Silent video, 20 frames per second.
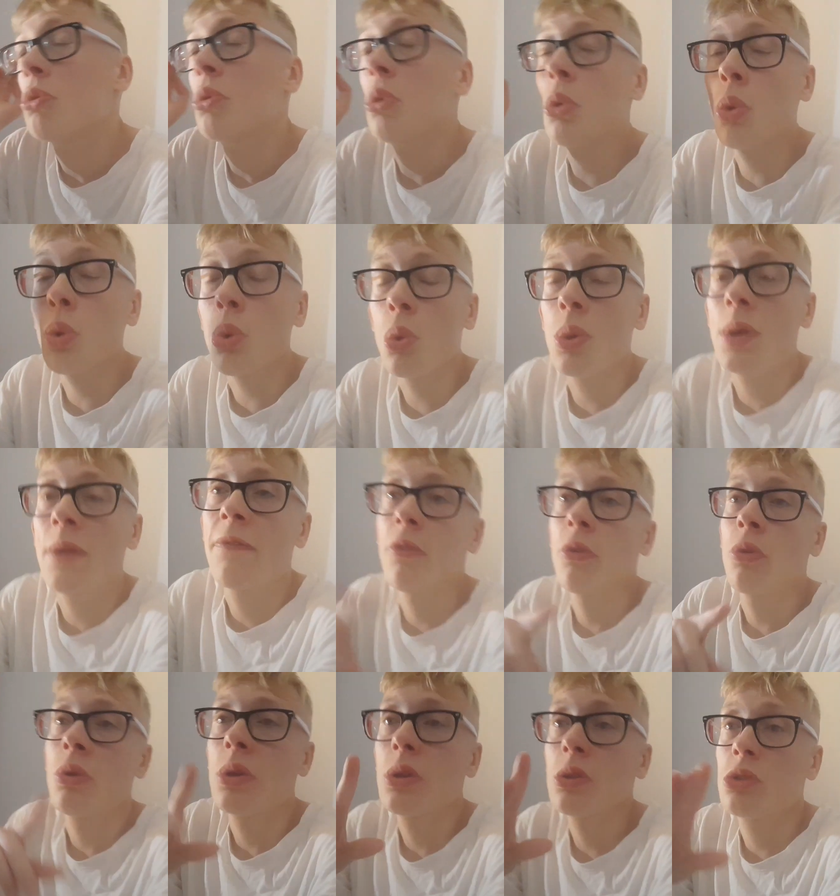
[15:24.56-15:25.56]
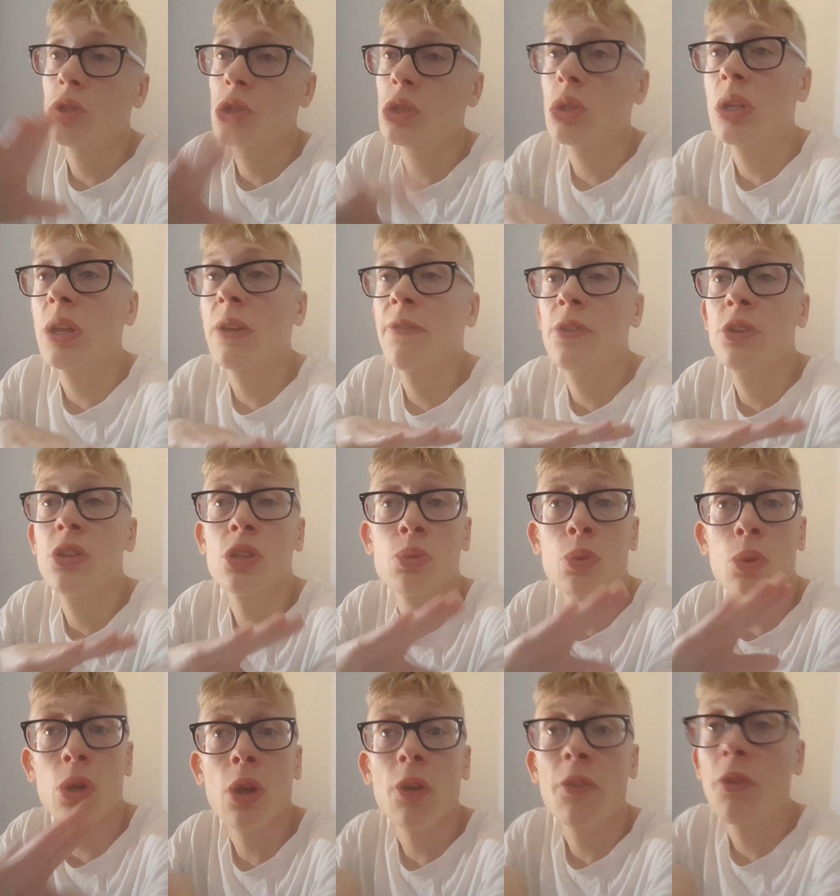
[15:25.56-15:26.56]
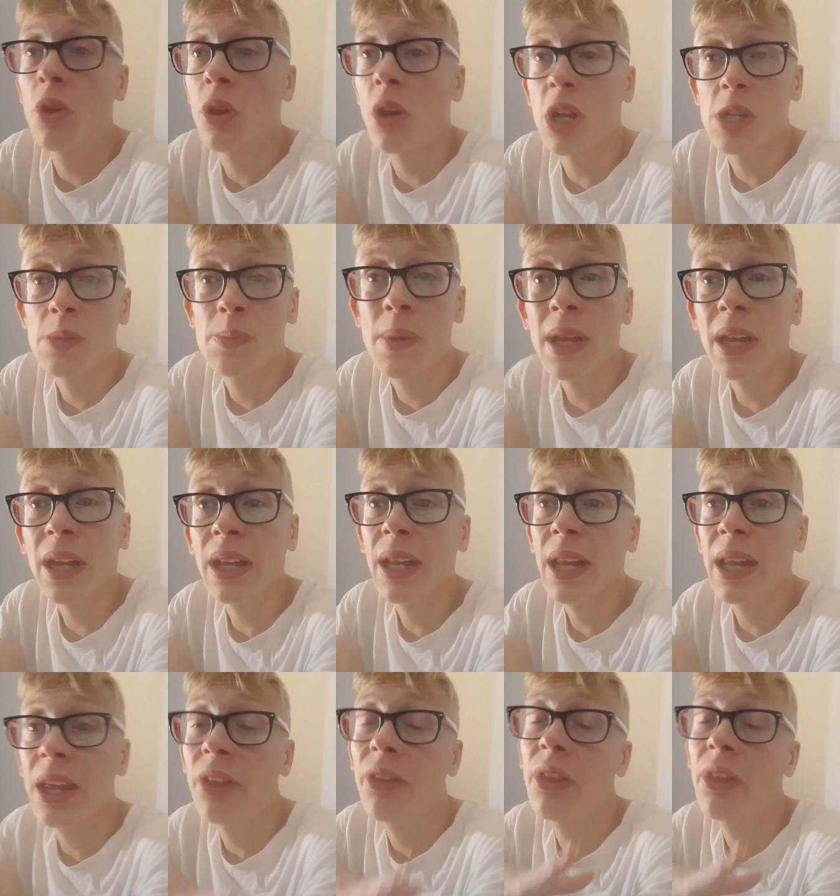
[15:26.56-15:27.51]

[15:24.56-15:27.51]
or if you're just if you just want to go for a nice picnic,